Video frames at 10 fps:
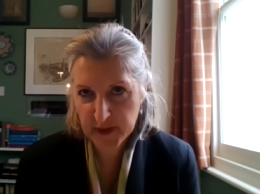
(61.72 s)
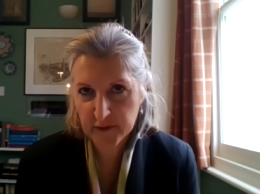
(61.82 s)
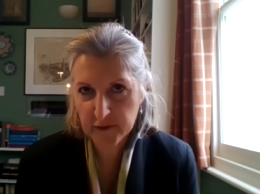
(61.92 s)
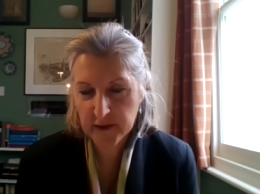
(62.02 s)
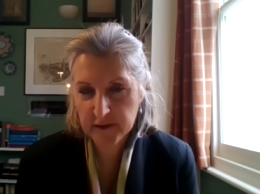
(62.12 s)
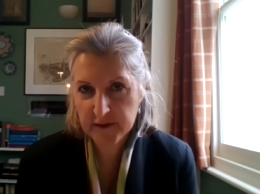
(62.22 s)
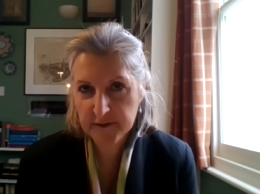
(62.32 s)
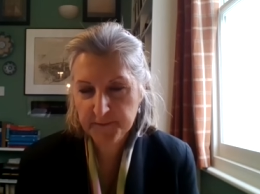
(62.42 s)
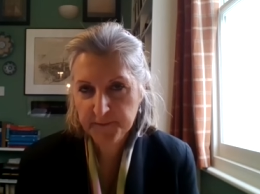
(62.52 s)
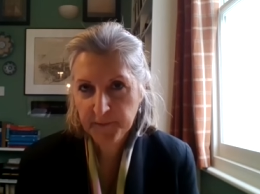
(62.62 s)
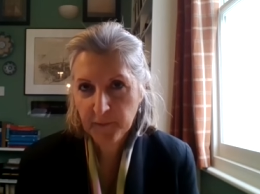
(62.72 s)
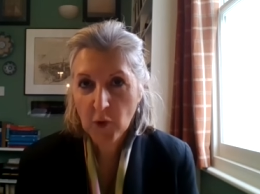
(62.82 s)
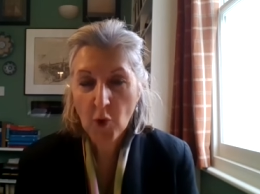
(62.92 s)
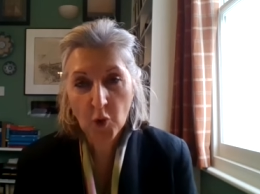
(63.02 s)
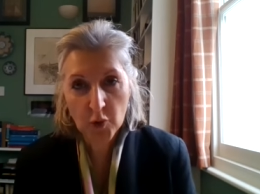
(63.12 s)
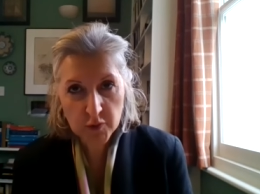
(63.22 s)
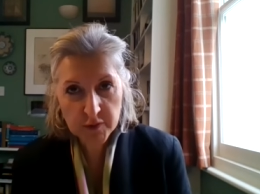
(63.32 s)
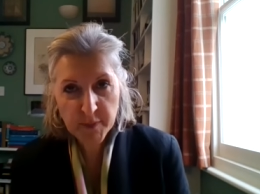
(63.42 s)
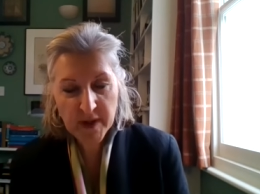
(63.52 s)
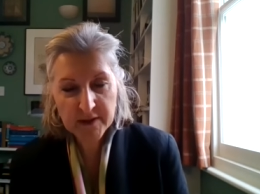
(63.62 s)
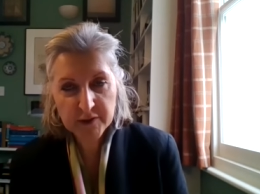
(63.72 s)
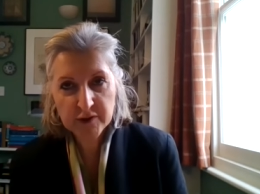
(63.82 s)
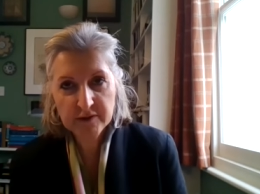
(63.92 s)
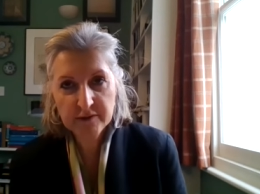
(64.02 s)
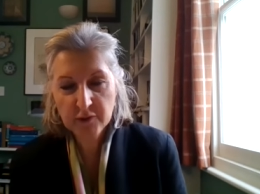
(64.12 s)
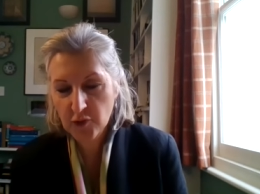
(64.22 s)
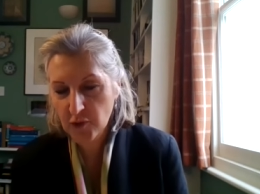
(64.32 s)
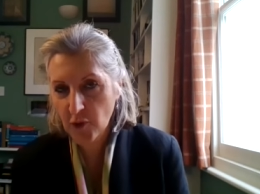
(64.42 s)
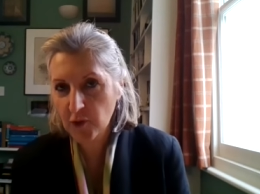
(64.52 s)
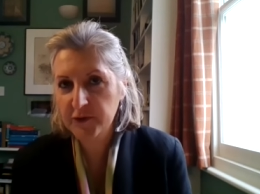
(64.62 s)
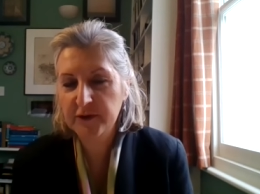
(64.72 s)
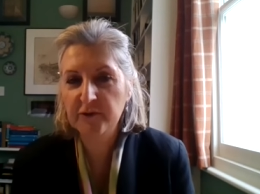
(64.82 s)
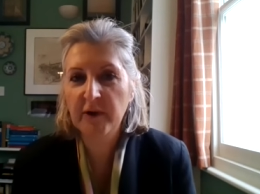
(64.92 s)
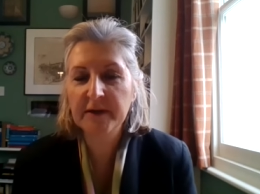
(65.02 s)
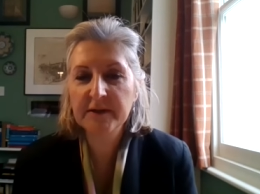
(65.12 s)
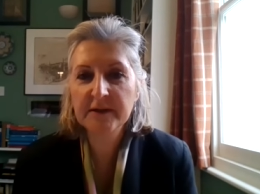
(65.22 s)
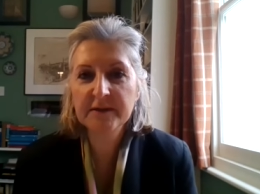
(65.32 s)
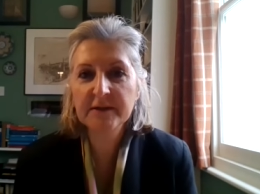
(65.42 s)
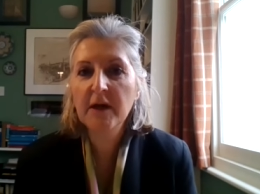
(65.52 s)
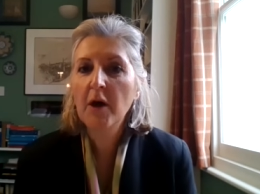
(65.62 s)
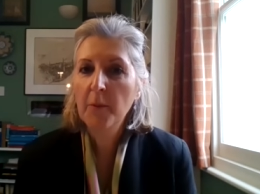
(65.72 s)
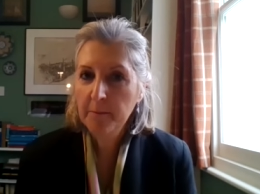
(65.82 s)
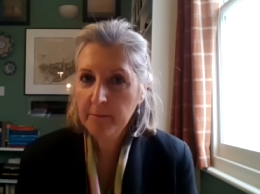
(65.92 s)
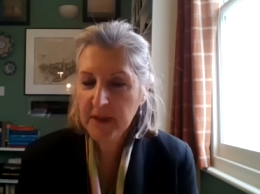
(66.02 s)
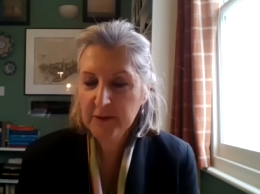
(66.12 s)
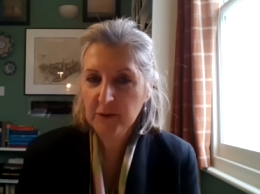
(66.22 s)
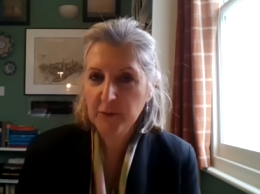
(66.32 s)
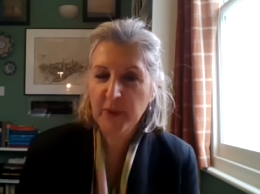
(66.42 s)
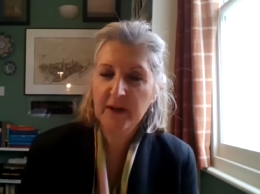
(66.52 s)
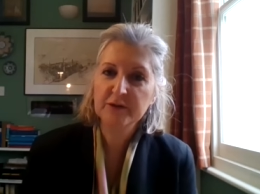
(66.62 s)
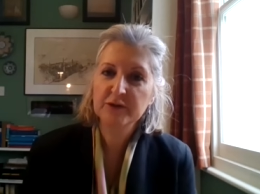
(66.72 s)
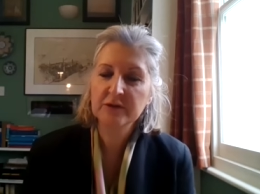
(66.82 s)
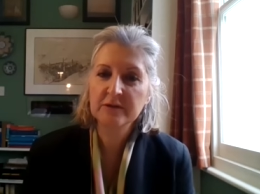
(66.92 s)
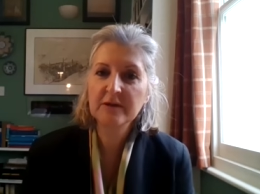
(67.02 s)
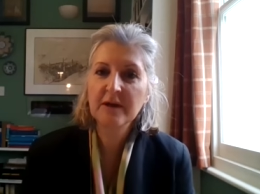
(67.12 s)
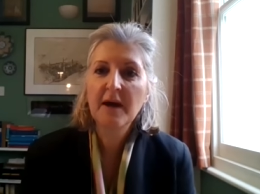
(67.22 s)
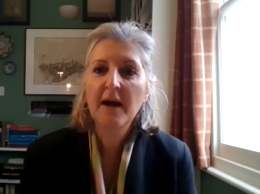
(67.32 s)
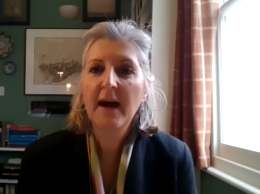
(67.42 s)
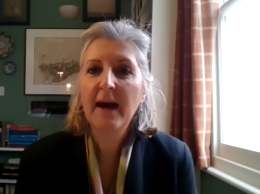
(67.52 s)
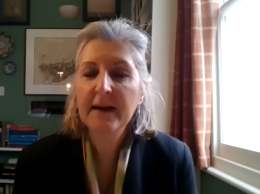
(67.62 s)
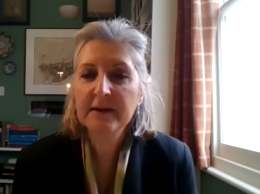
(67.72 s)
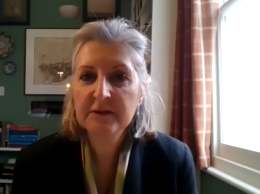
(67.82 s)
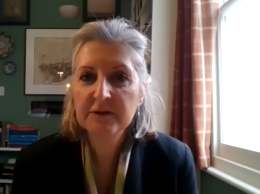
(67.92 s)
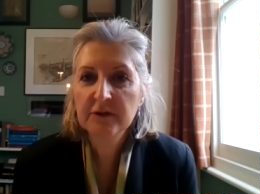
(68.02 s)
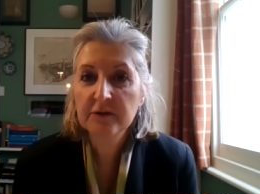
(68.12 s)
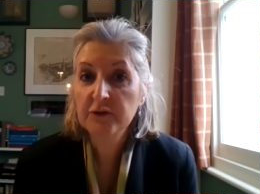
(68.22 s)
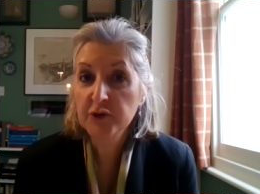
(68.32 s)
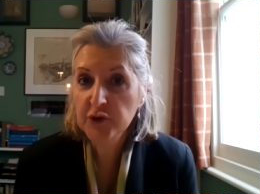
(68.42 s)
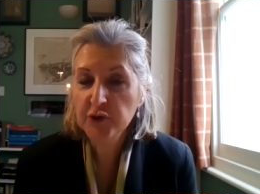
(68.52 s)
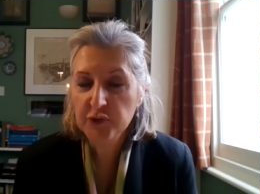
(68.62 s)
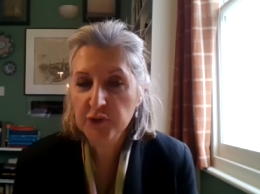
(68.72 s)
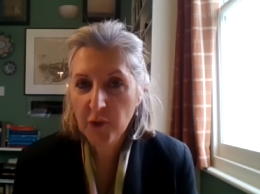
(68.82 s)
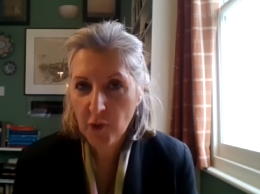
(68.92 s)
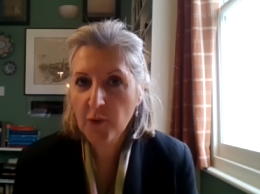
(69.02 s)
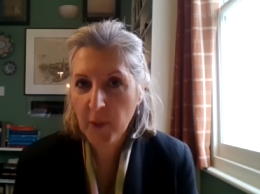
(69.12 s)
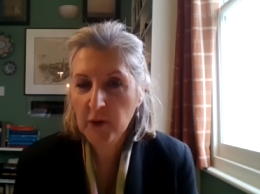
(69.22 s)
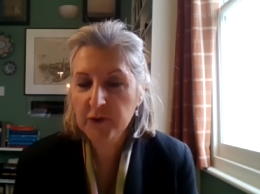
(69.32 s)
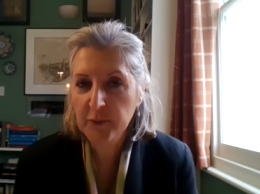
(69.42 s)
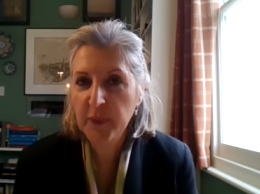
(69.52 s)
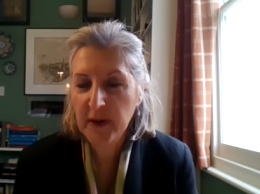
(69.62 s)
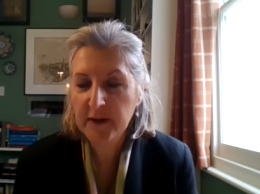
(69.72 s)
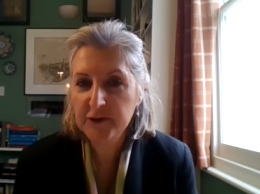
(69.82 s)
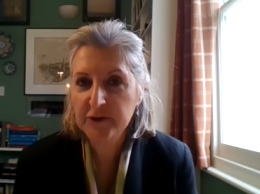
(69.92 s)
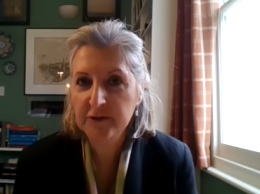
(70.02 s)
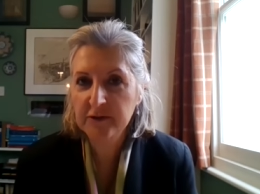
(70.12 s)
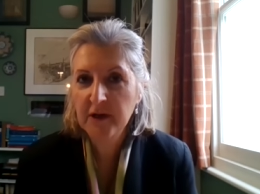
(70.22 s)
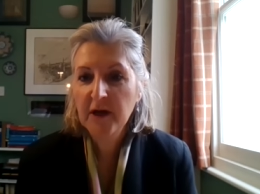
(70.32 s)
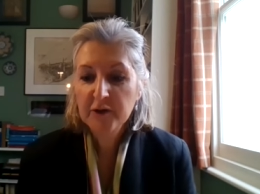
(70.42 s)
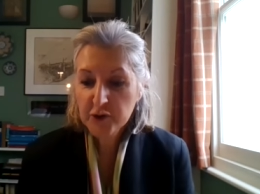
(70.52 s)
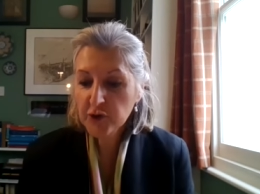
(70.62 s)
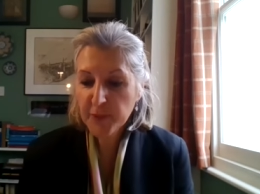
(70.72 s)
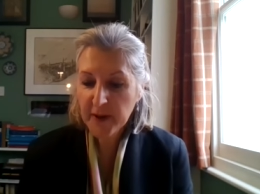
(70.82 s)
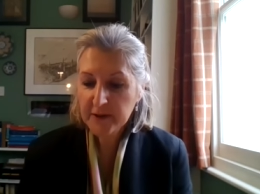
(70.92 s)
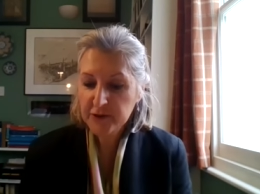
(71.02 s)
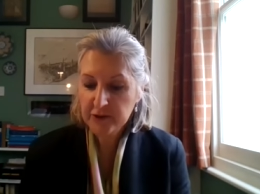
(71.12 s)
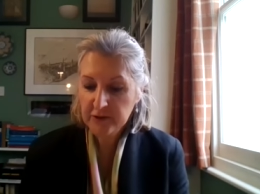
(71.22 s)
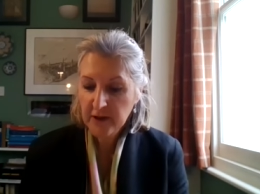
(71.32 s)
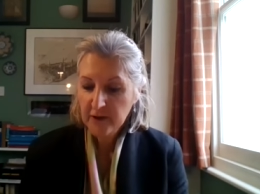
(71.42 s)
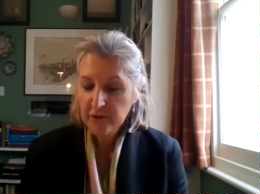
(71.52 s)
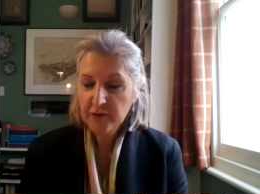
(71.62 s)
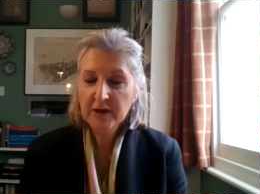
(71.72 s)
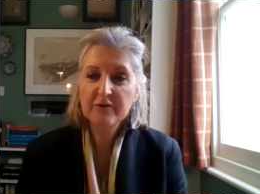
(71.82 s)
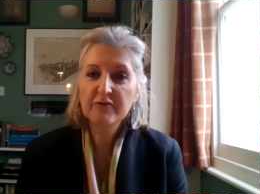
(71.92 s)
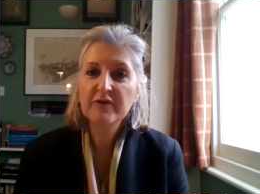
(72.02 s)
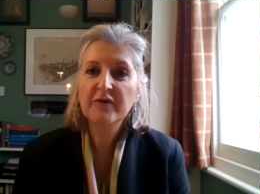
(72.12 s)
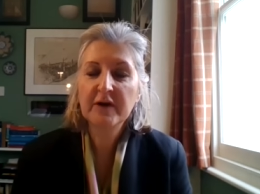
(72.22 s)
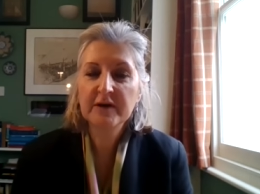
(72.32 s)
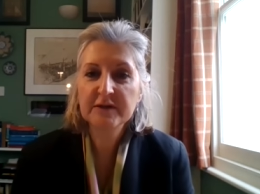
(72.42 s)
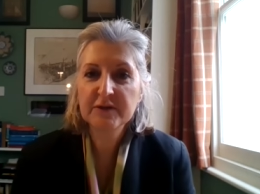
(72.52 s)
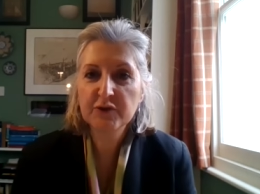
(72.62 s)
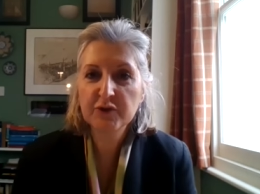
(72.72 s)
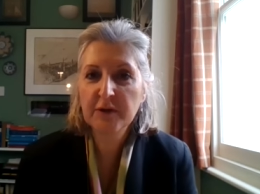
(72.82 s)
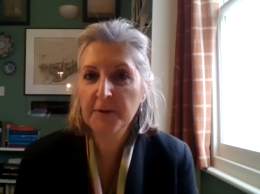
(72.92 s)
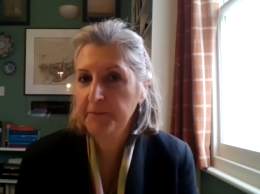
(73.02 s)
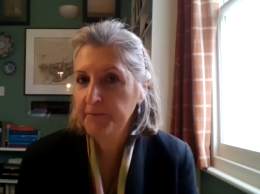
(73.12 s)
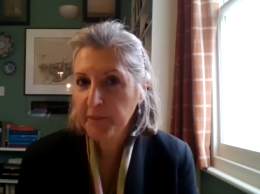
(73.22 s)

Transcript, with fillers: periods Old Persian or Old Iranian, Middle Persian, and New or Modern Persian. New Persian really refers to the